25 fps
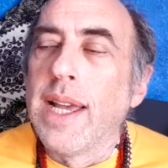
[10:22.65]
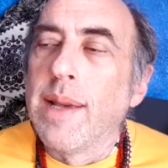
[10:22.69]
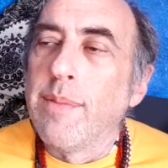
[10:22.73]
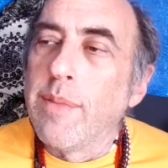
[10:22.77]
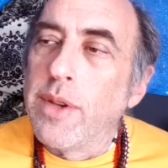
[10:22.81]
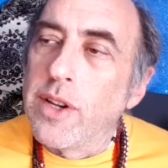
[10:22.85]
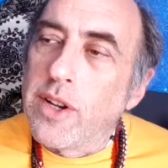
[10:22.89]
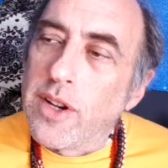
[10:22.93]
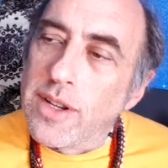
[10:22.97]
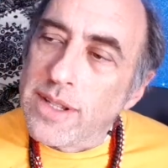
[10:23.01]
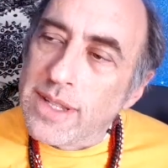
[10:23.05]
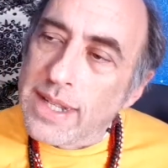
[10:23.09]

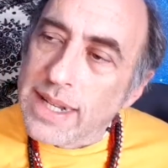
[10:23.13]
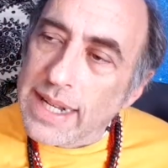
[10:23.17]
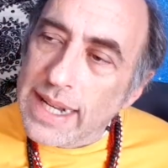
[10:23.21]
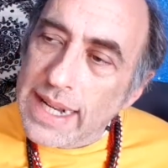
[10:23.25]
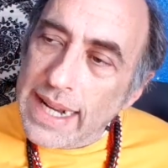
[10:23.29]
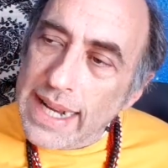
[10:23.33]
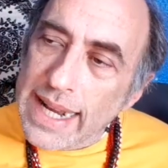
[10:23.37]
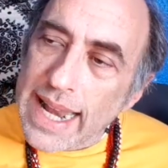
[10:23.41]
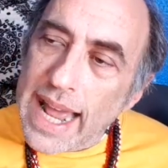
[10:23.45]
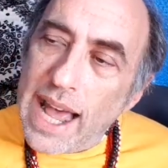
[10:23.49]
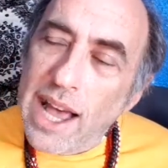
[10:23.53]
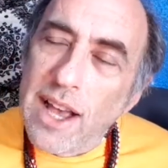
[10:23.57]
because it
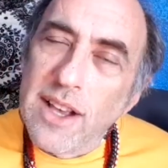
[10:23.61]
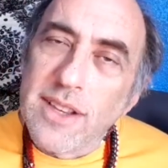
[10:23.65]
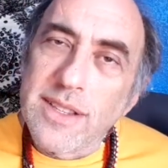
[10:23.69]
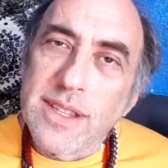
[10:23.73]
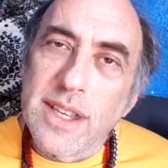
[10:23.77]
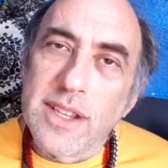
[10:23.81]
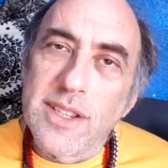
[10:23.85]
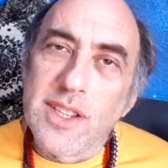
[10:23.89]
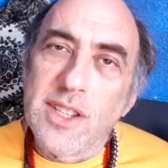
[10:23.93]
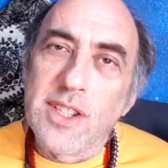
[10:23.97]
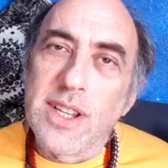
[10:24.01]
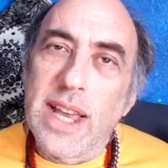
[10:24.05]
allows
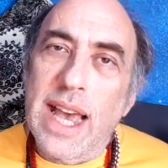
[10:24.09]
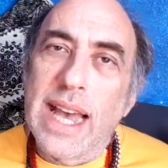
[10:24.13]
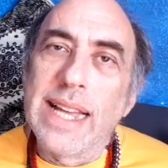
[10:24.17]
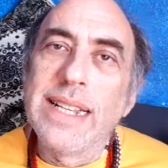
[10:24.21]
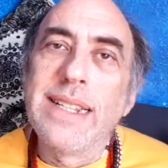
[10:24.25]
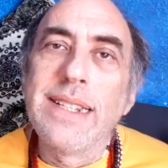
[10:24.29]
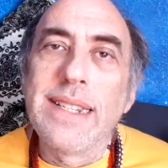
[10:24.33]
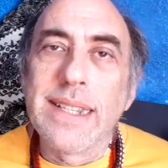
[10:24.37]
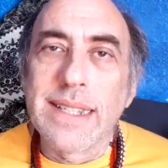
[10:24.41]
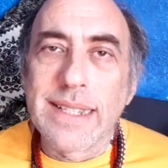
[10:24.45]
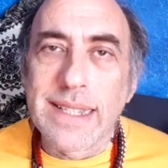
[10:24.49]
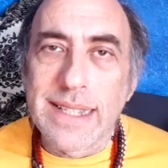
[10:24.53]
us to
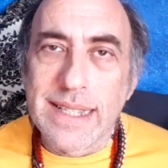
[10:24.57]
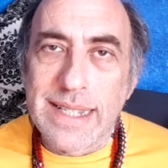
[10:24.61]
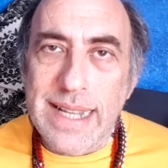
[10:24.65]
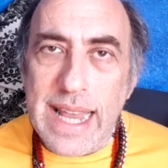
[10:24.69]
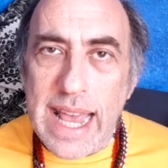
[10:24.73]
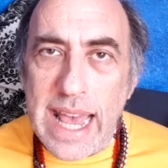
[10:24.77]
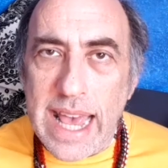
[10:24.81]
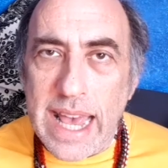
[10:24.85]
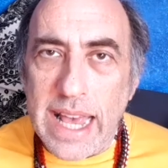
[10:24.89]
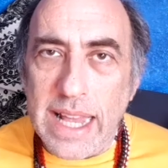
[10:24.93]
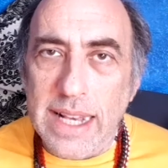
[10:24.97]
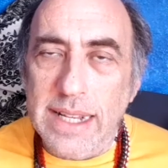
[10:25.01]

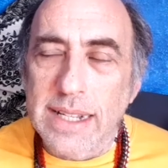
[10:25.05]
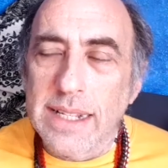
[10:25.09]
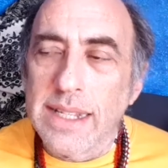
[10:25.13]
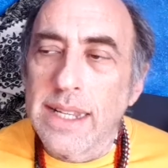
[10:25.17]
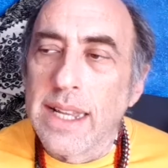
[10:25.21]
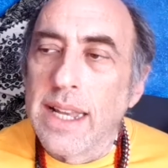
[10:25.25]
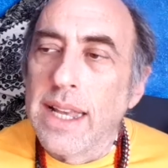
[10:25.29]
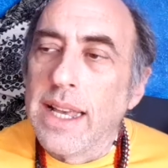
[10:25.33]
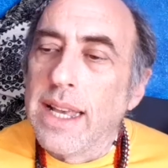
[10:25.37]
understand